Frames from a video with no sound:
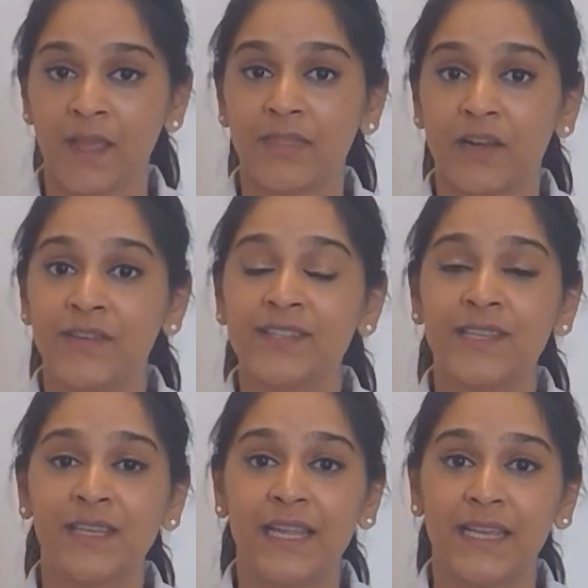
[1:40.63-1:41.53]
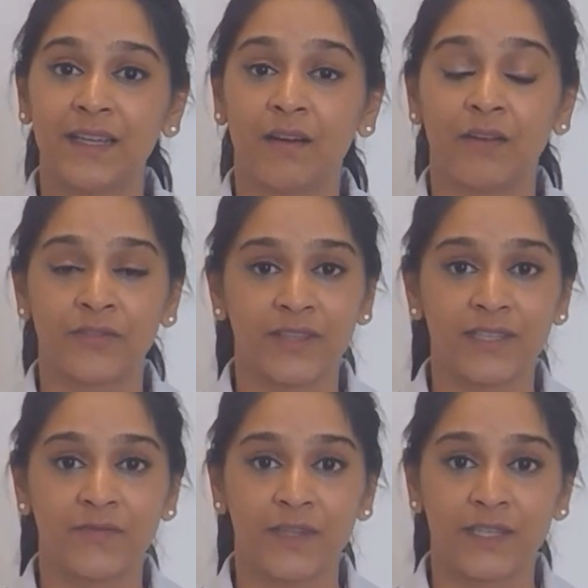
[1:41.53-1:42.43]
There is a link after this
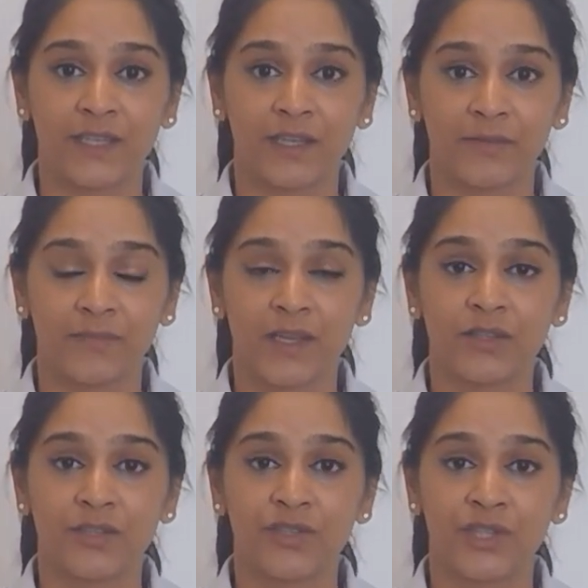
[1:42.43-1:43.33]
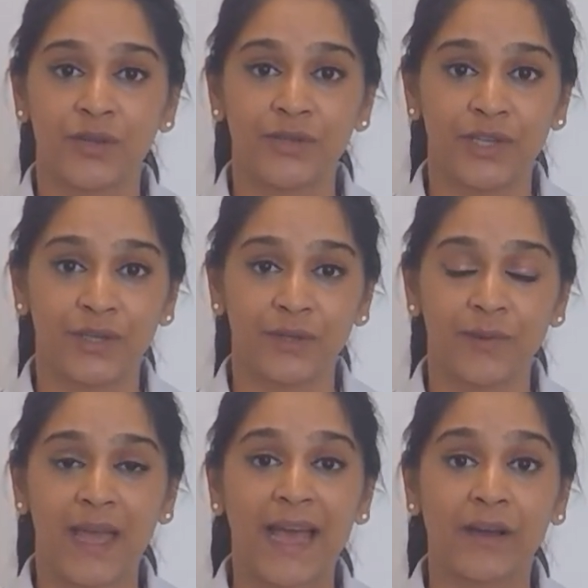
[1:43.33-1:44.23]
video to show you
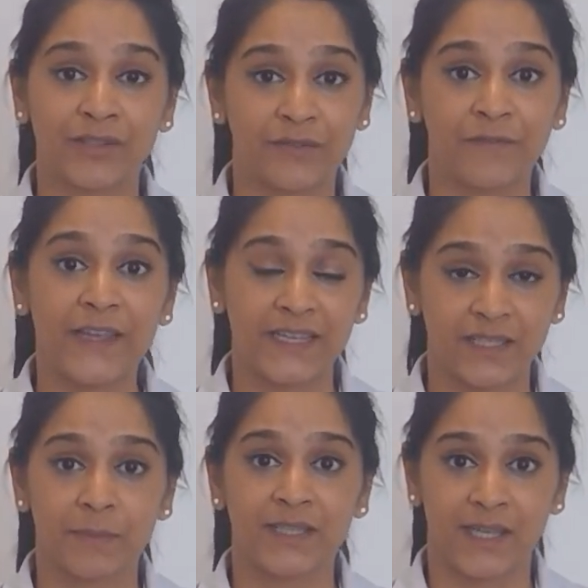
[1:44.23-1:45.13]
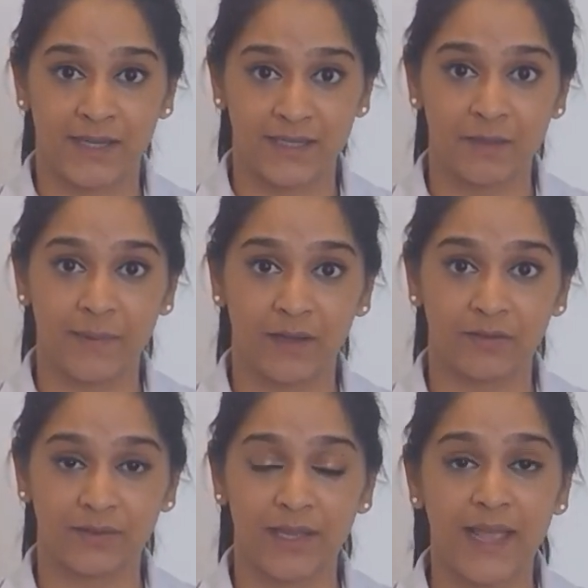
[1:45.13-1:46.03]
how to fit a maternity
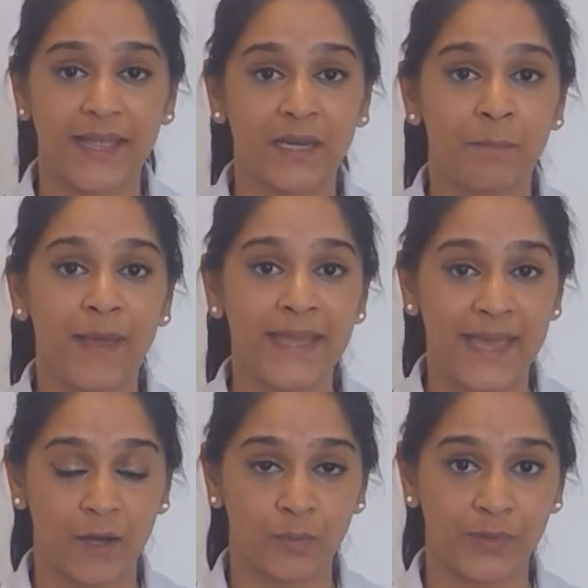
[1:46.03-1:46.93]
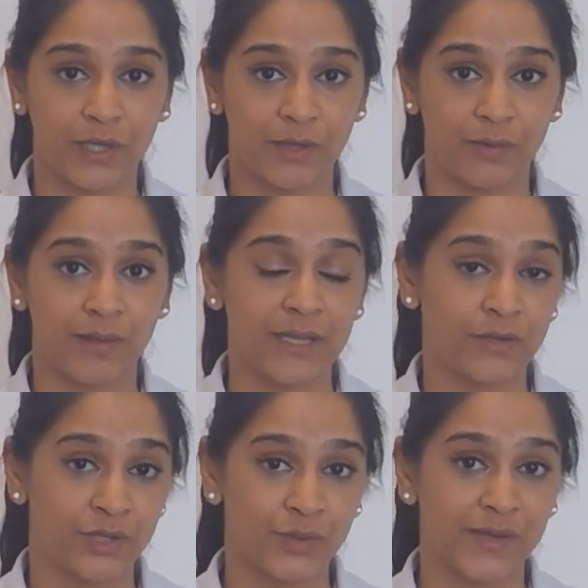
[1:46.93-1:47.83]
belt, and it may help you in your
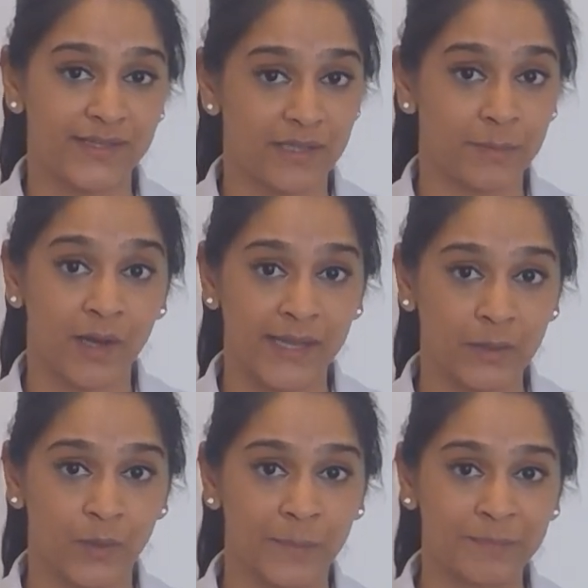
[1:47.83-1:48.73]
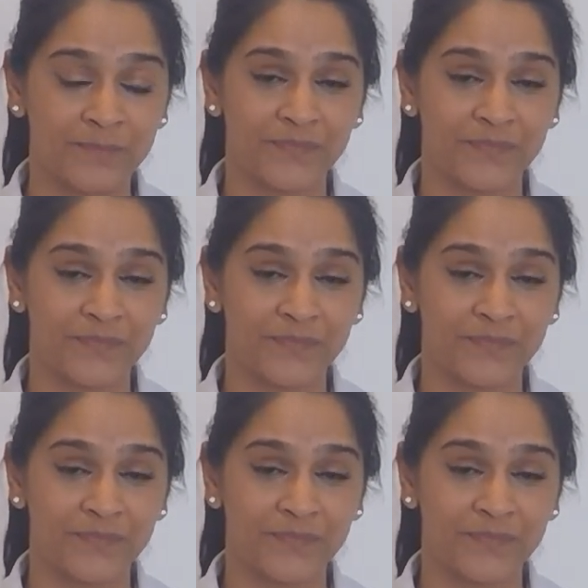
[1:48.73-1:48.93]
choice in buying one.